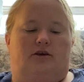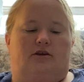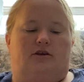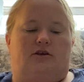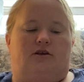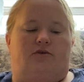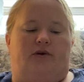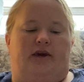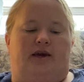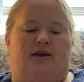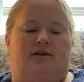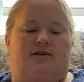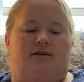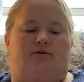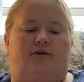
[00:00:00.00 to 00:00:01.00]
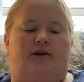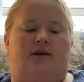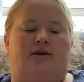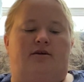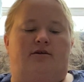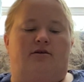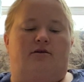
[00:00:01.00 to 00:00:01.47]
Squeak,
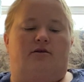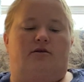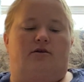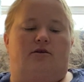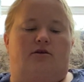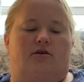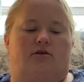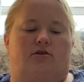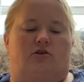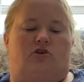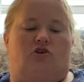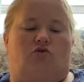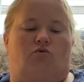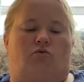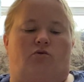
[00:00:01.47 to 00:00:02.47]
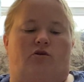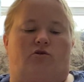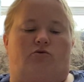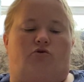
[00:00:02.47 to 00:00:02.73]
squeak! The squirrel